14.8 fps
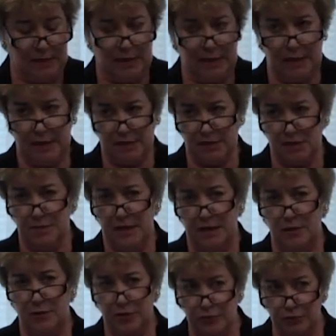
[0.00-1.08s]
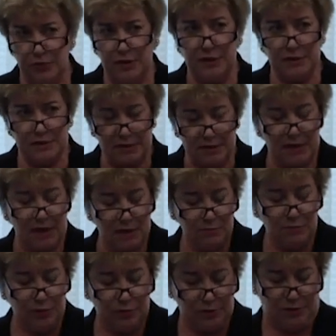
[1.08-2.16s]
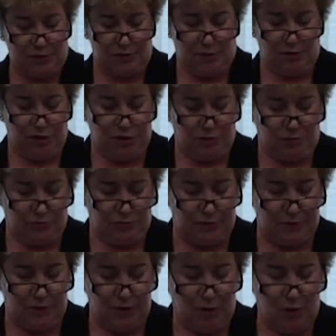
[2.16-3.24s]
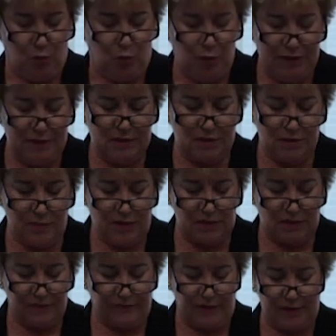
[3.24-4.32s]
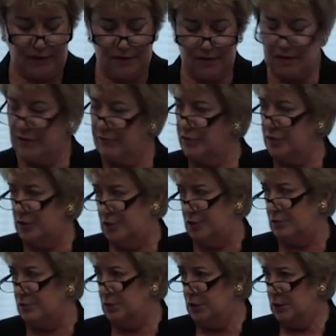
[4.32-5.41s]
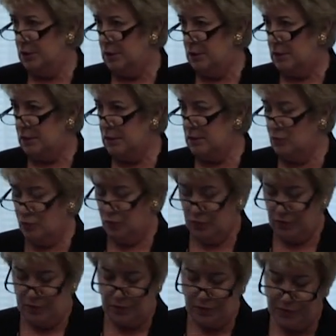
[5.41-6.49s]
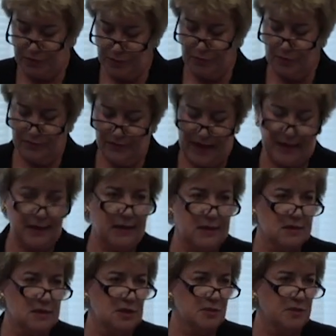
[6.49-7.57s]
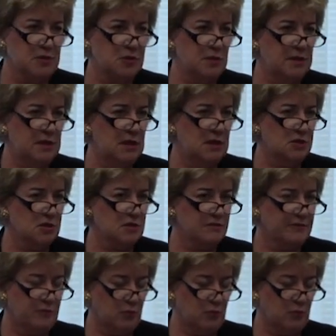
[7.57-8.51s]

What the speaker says: An estimated 3 to 10 million children witness domestic violence every year, and more than a third of adolescents between the ages of